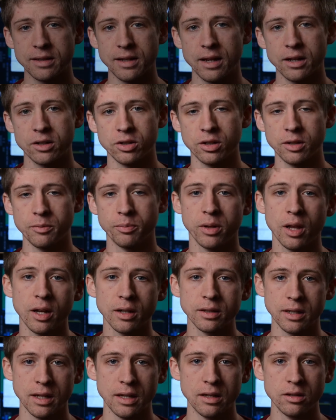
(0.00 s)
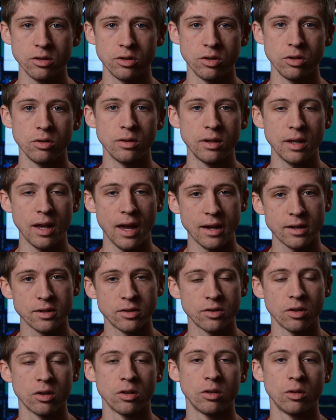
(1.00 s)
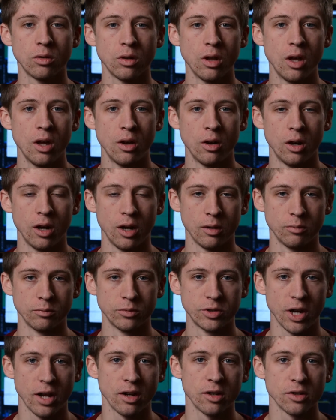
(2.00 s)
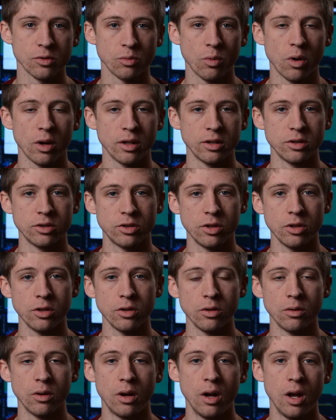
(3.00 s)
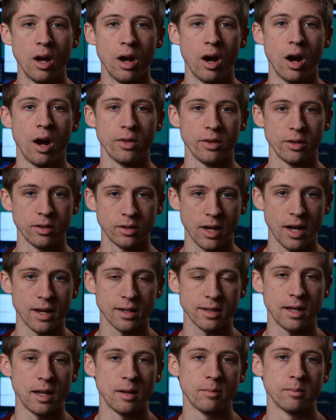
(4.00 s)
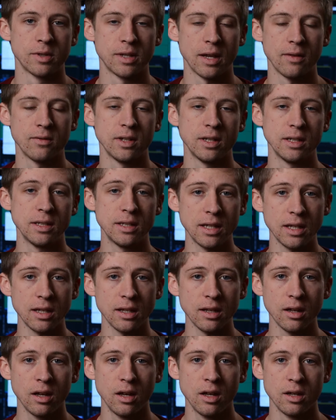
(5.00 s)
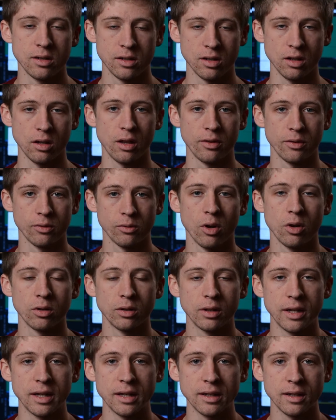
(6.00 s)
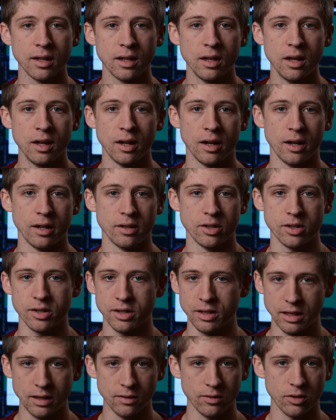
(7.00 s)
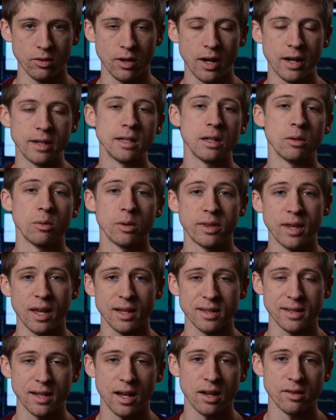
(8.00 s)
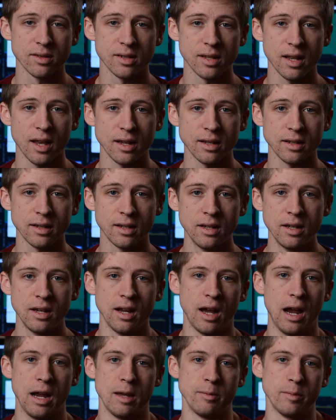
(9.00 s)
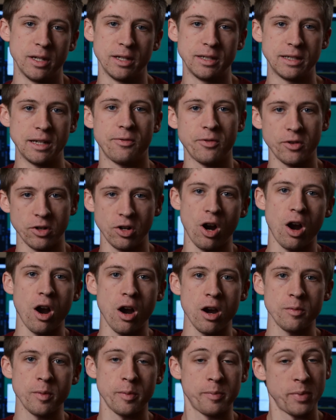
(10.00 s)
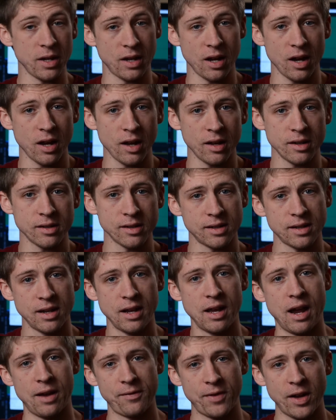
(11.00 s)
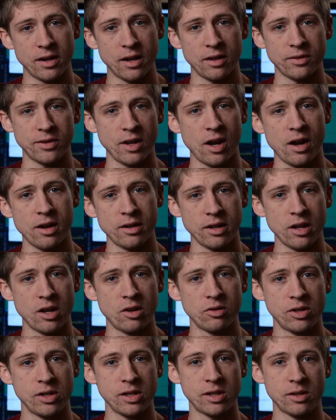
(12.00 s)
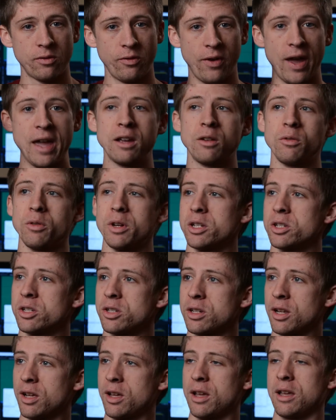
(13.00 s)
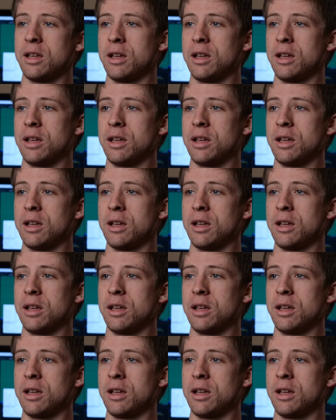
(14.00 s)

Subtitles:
is actually plugged into the external channels 1 and 2 on the Tascam 70D, still on the RODELink, just to give you an idea what that sounds like. I am in a different garb because I found out the audio just vanished